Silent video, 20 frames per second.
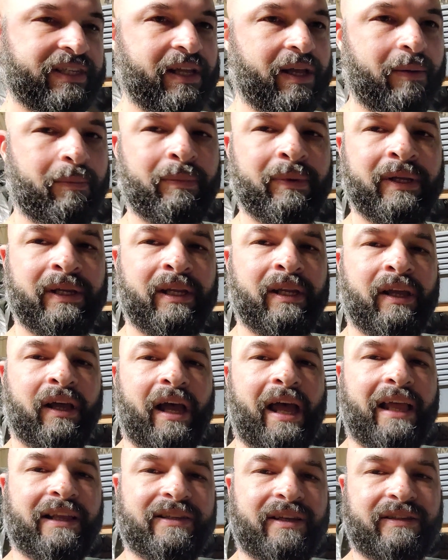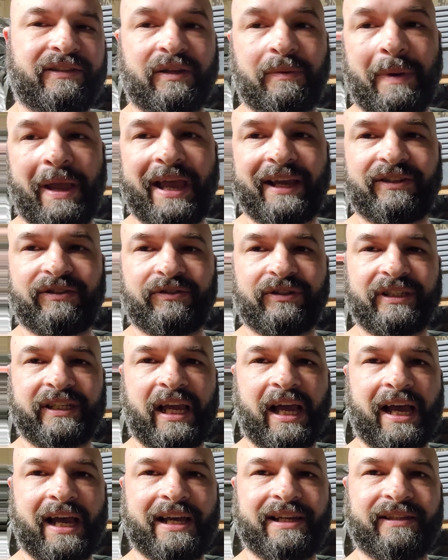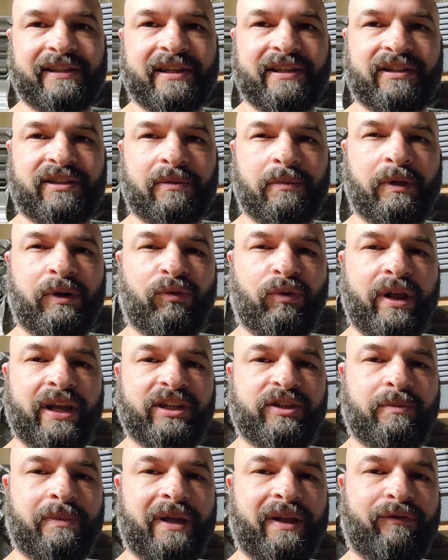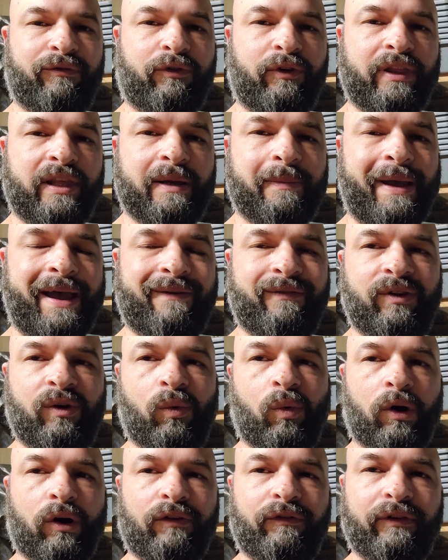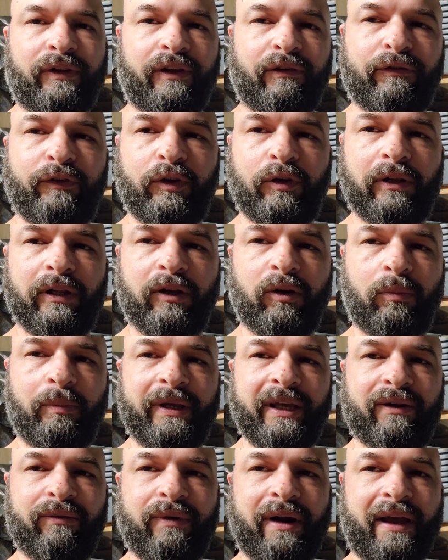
them some exercise and some enrichment for them having to work for their food a little bit